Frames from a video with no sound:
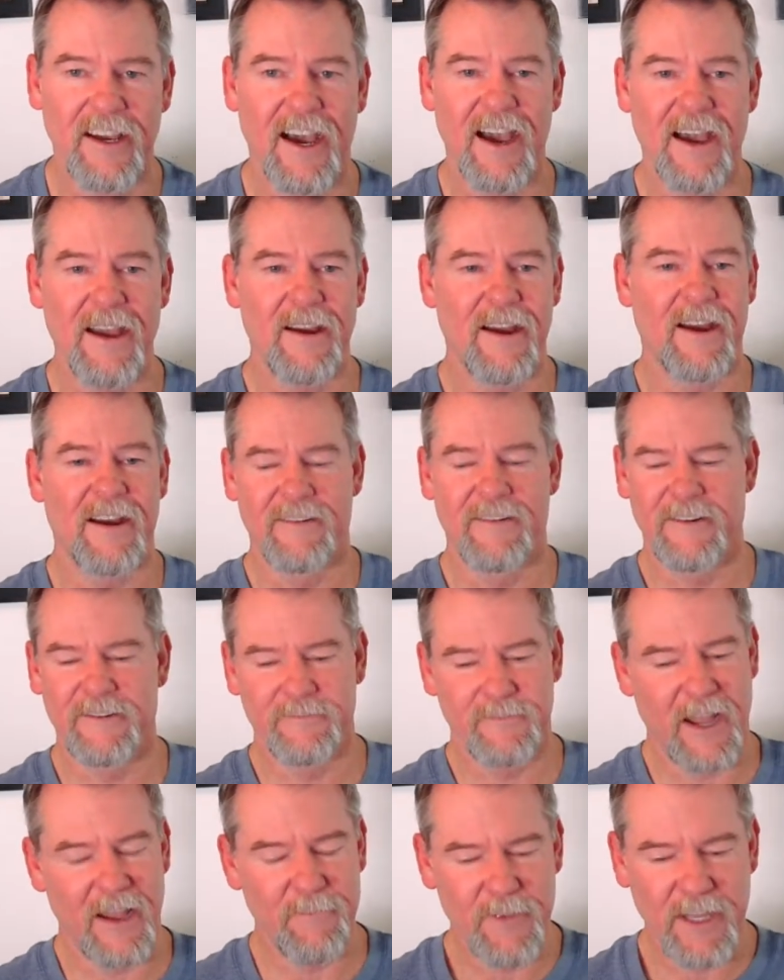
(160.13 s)

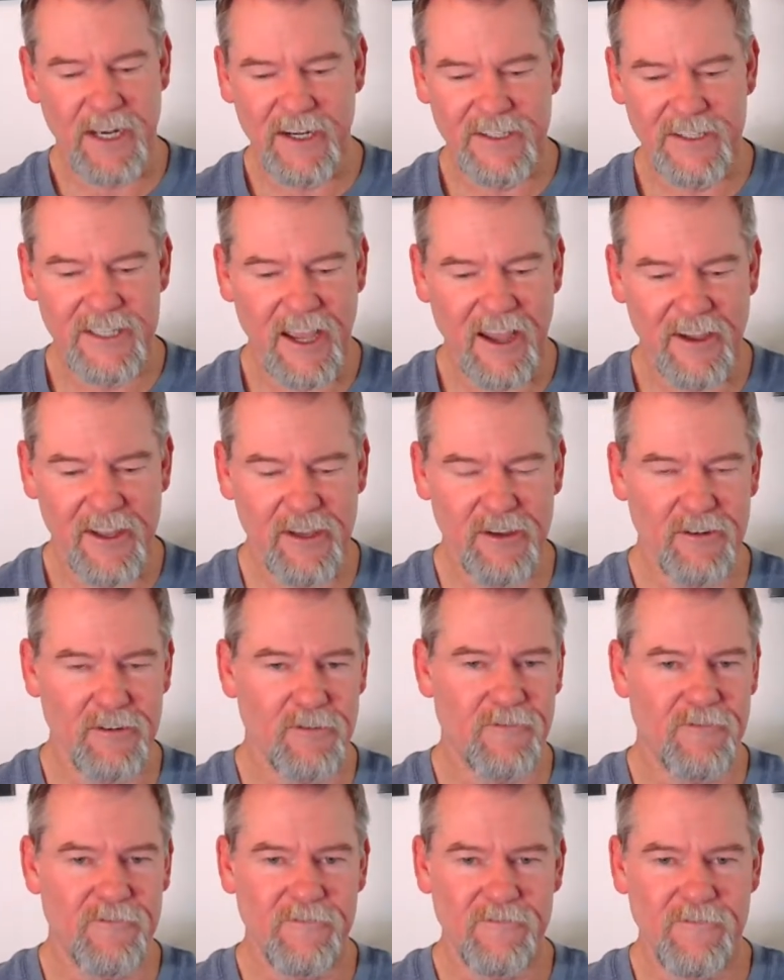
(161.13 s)
I'm going to tell you,
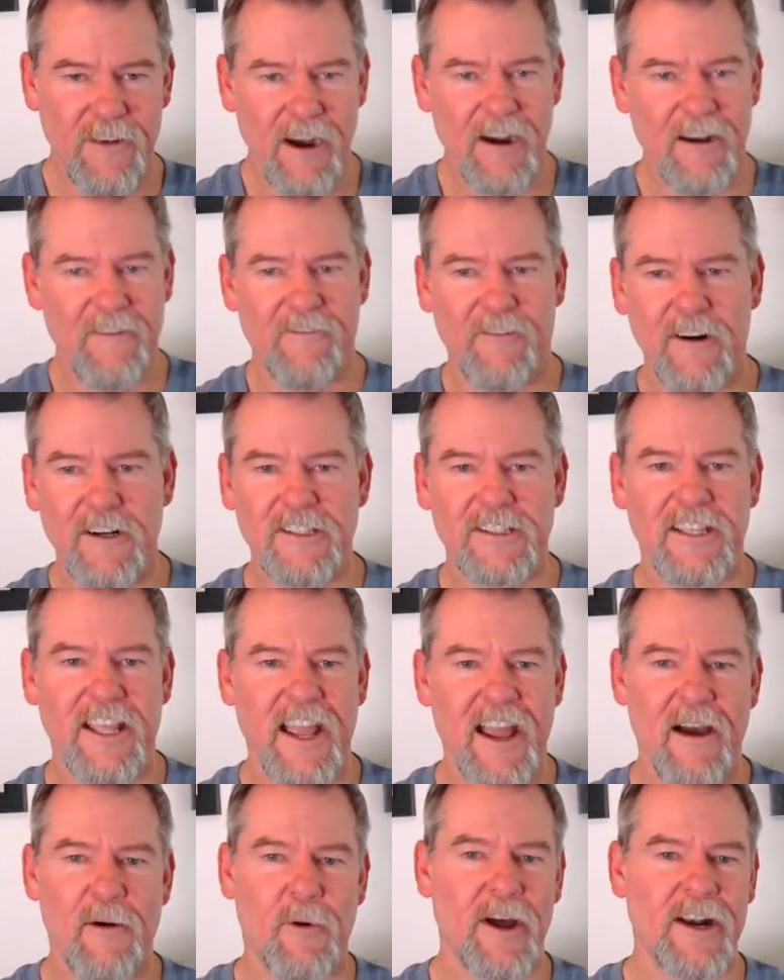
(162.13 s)
very first
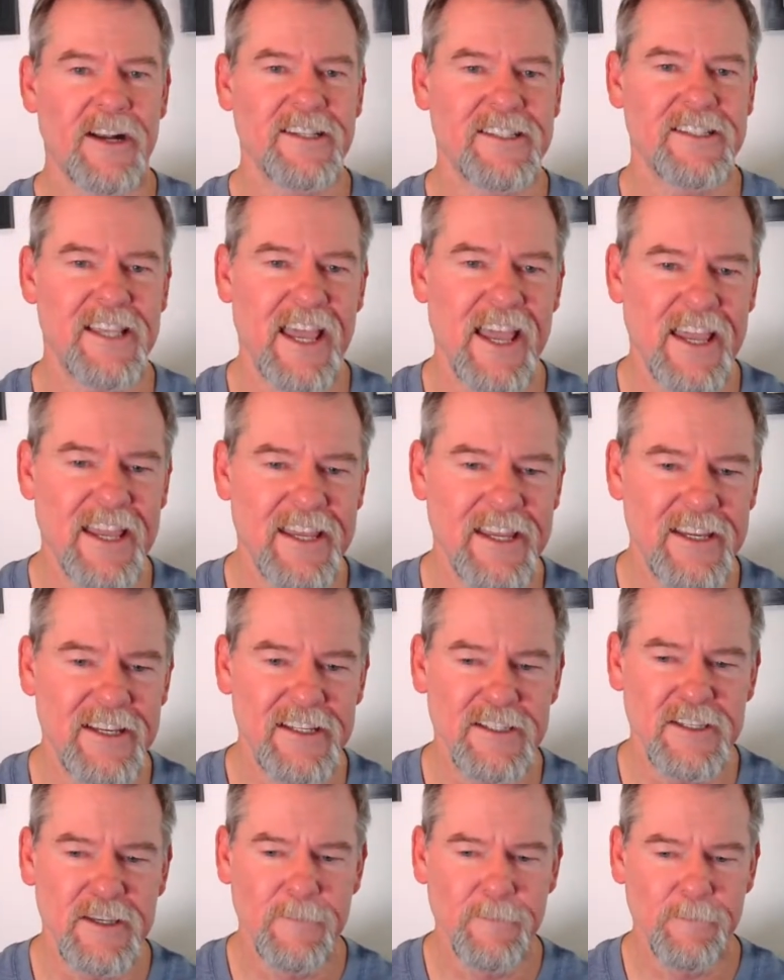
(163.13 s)
thing I want to say
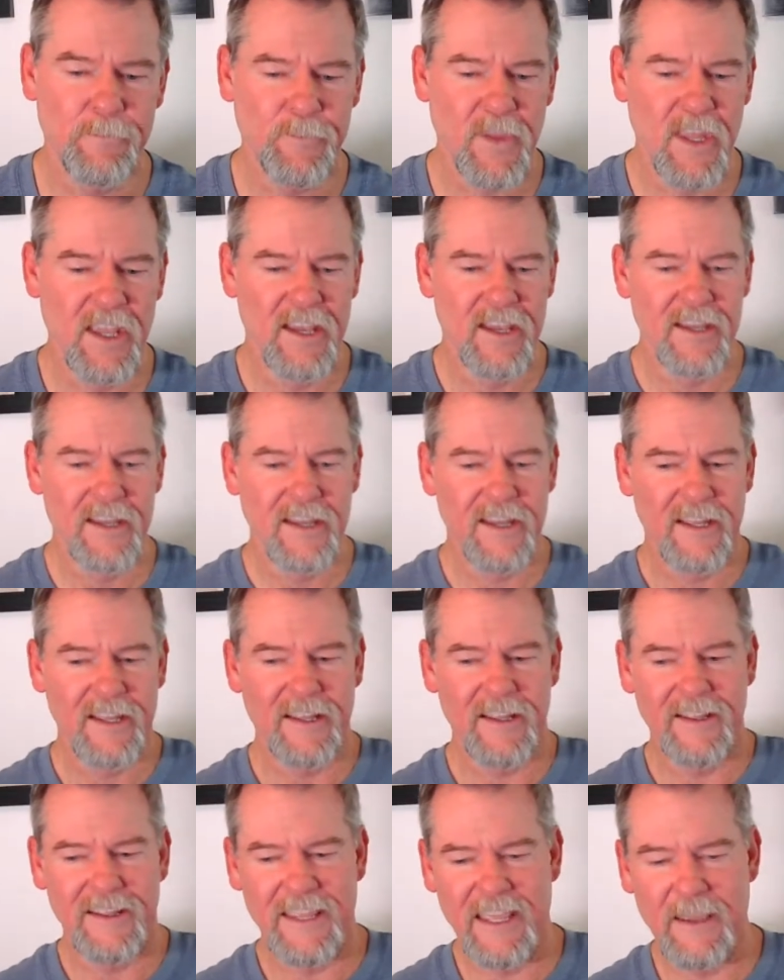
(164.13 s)
is
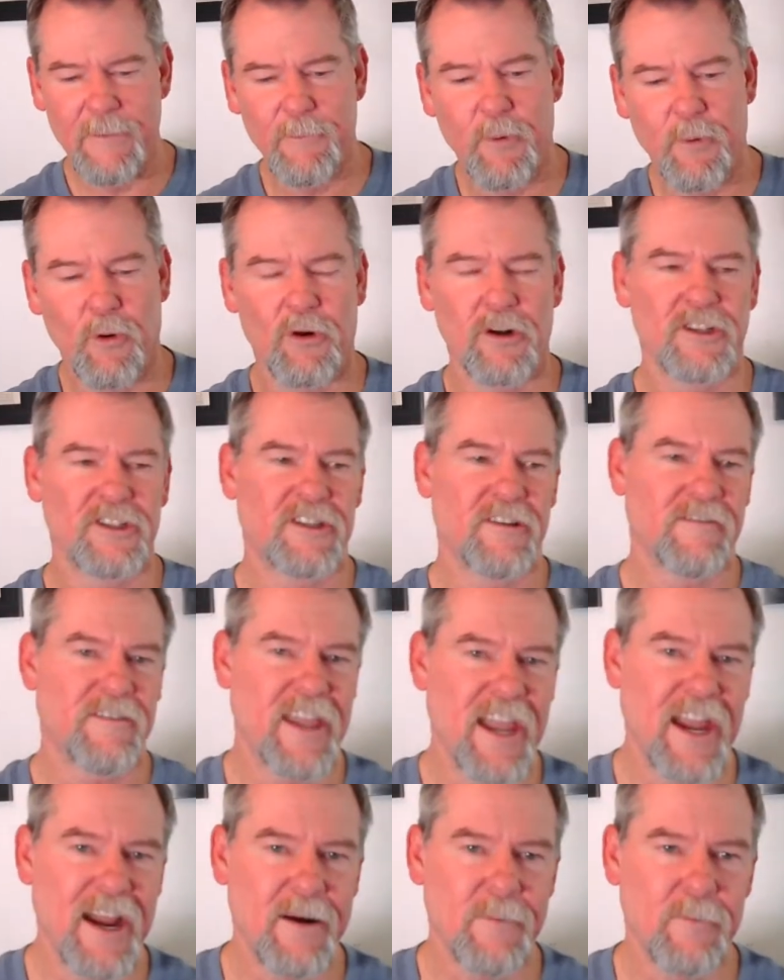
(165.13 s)
the importance of
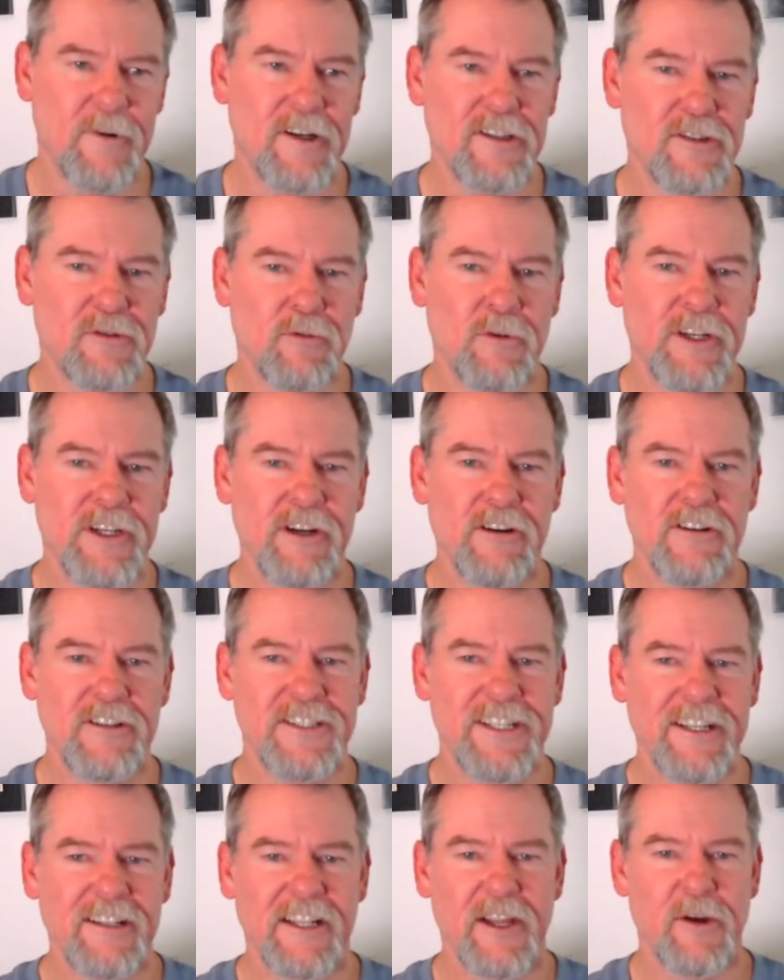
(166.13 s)
cameras when you're
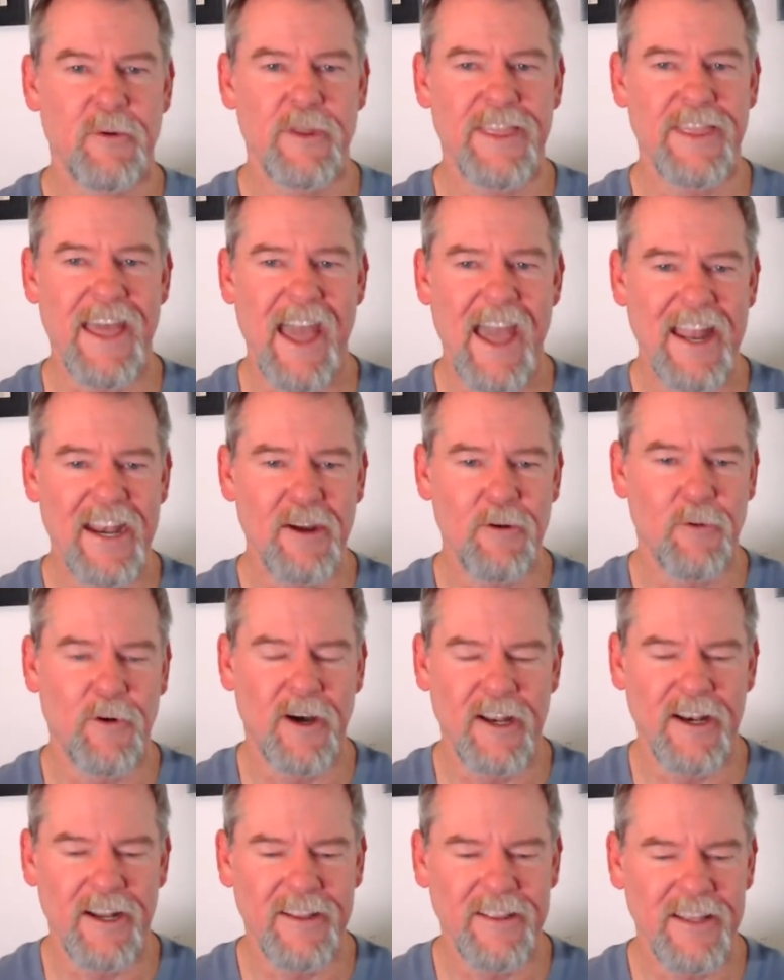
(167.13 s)
dealing with
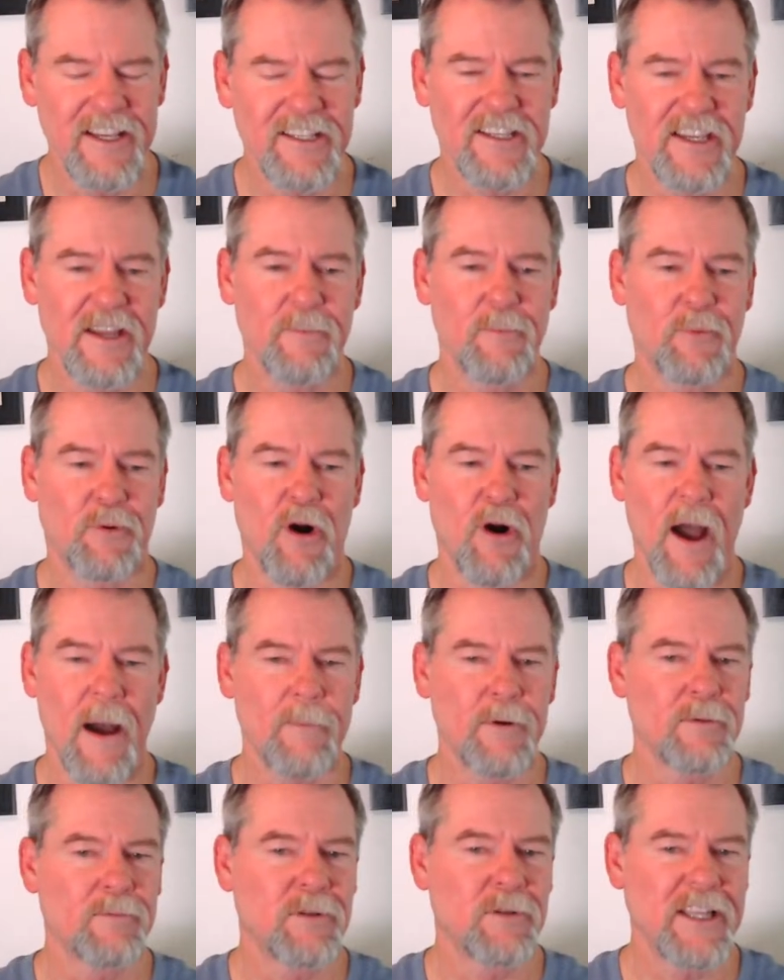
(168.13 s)
anyone. And this can
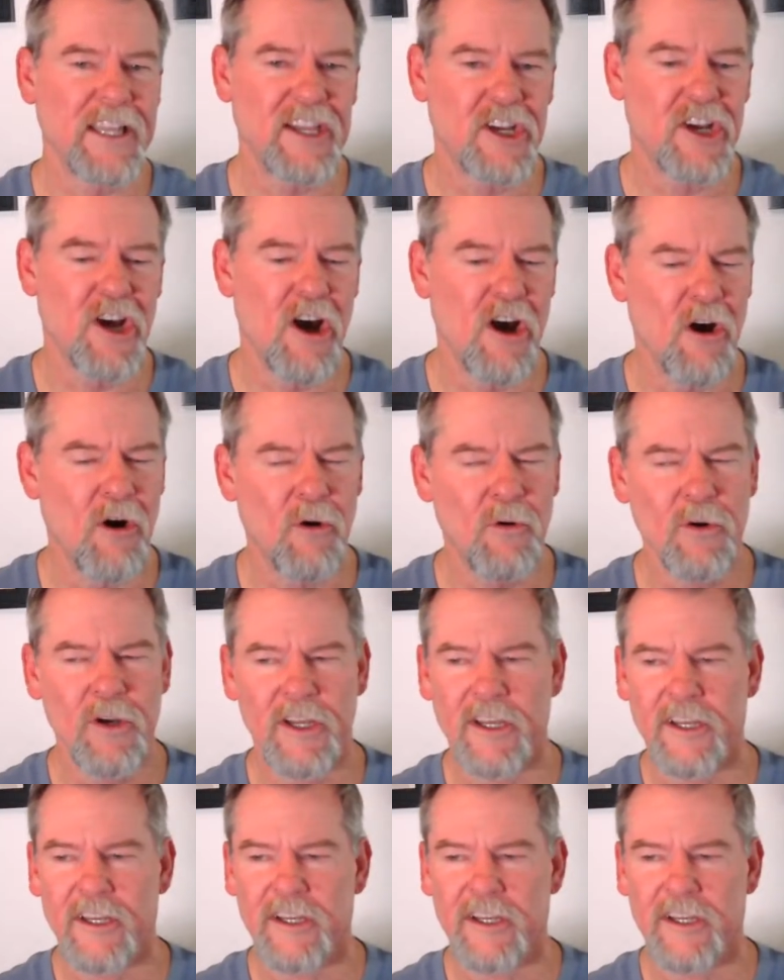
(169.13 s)
probably go,